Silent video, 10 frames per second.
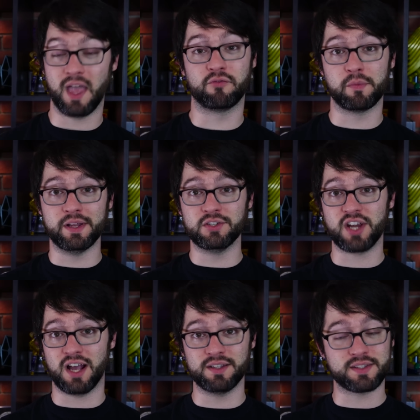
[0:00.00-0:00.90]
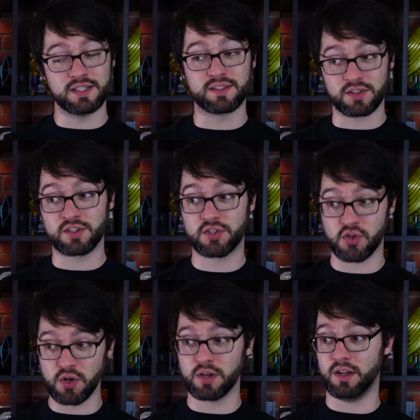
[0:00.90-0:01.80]
And Forbidden Chalice is
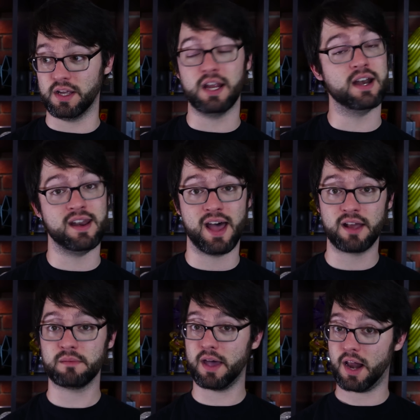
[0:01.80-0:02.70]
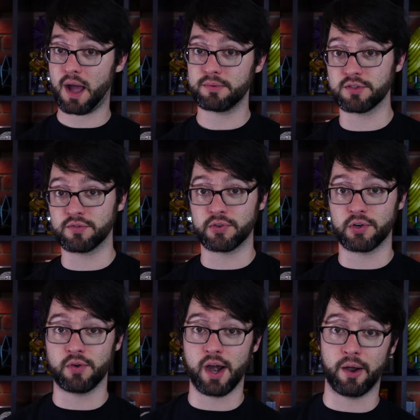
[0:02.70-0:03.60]
certainly not a bad option for
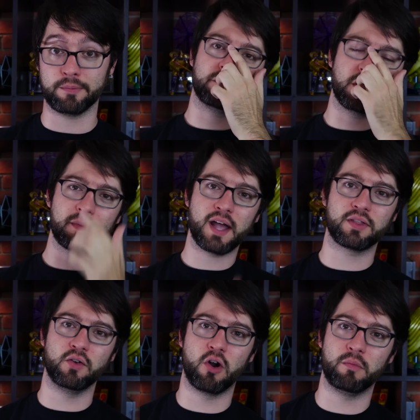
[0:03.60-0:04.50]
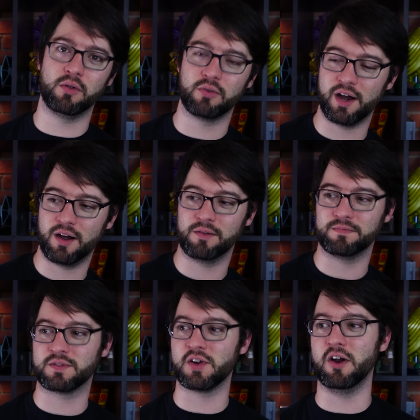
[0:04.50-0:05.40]
a rare. Bring back the normal rare
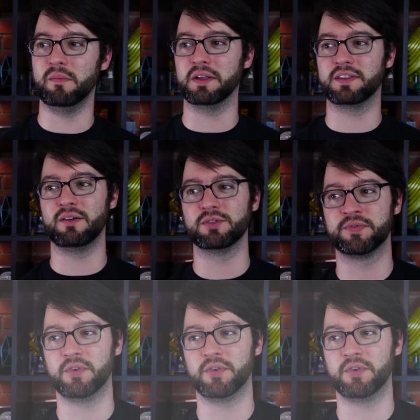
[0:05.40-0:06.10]
tournament. That was